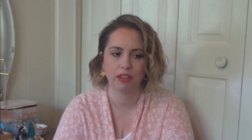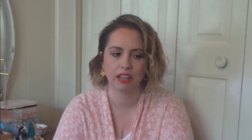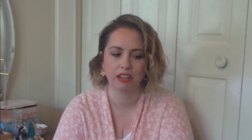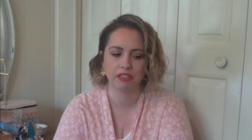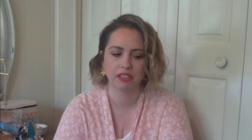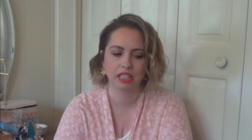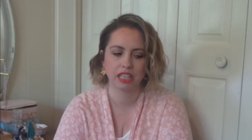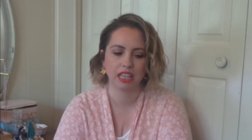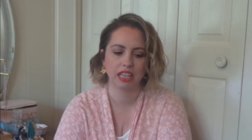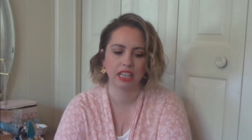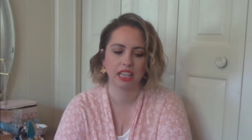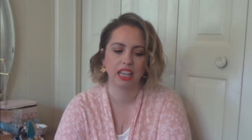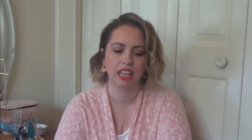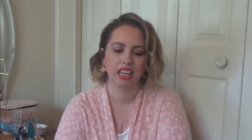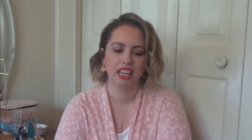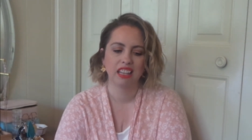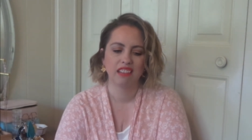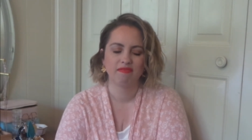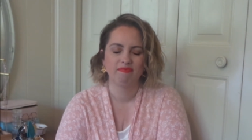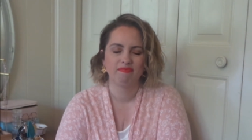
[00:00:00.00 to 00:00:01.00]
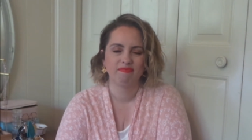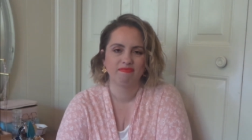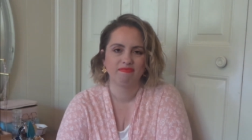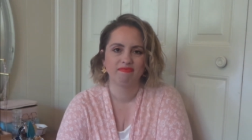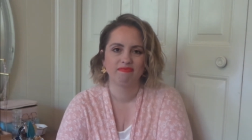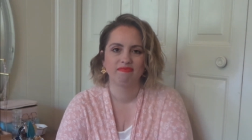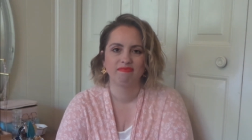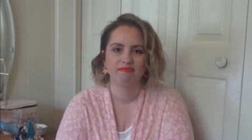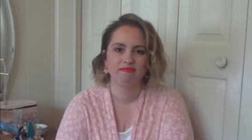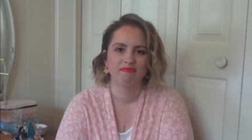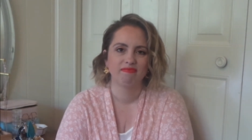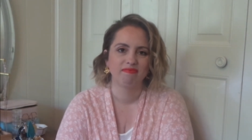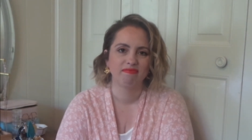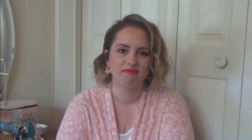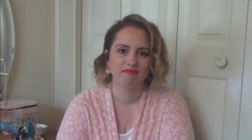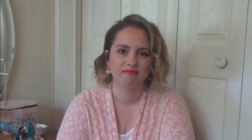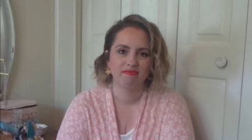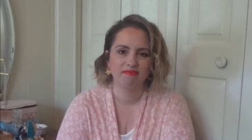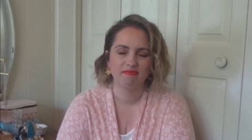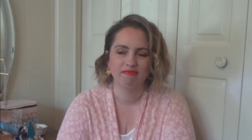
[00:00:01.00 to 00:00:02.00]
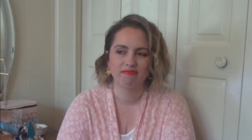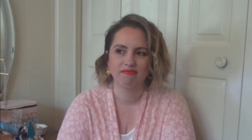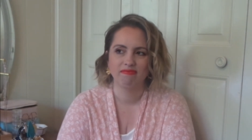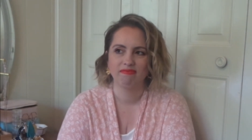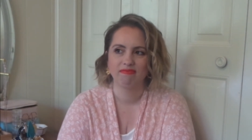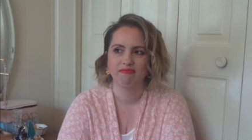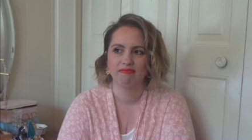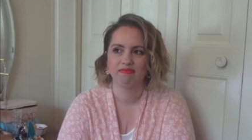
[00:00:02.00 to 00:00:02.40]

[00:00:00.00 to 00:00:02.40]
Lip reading: And I was like, I